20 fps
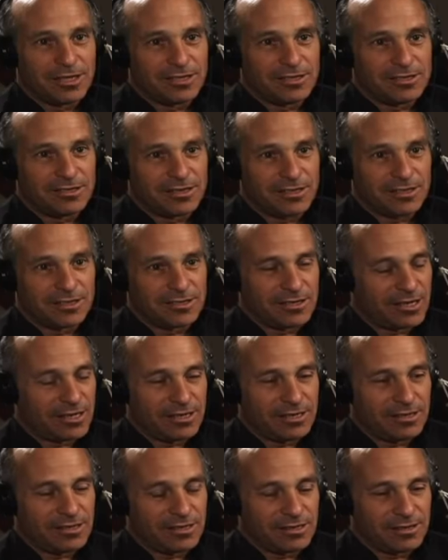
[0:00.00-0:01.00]
is, is
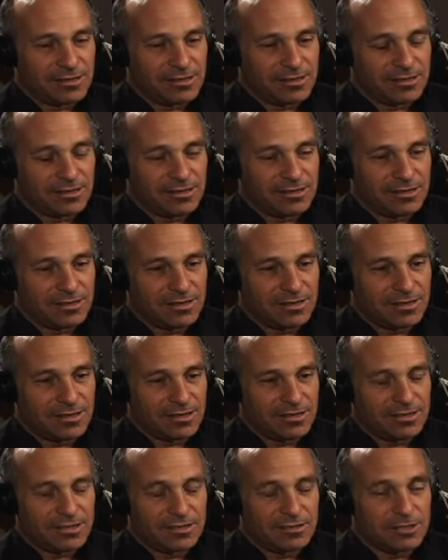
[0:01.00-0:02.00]
like, uh,
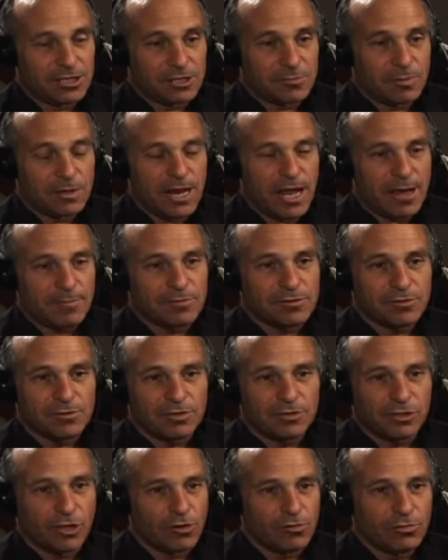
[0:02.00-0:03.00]
is just been
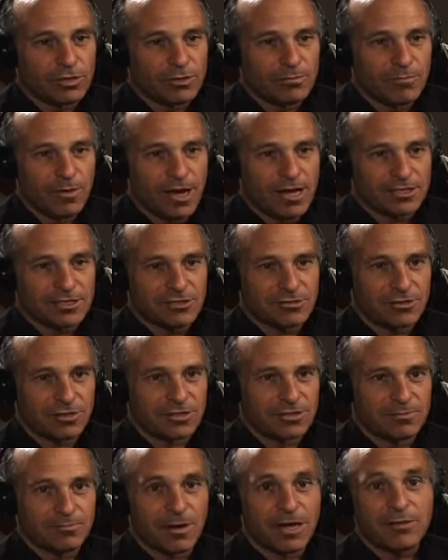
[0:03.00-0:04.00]
absolutely totally
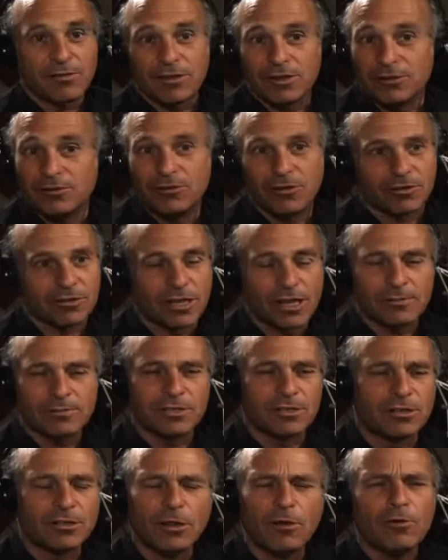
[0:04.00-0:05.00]
monstrous. By the way, the New York
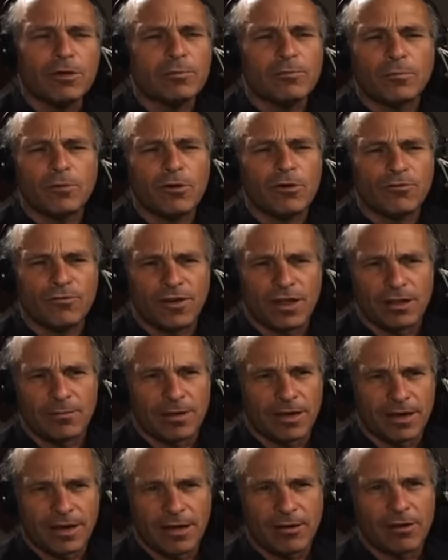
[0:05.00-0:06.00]
Times did a glowing profile
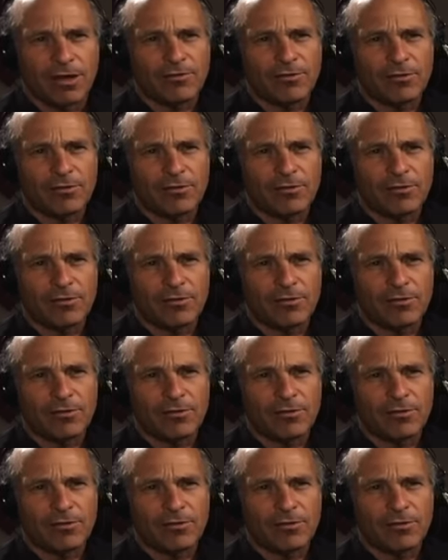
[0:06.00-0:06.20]
about how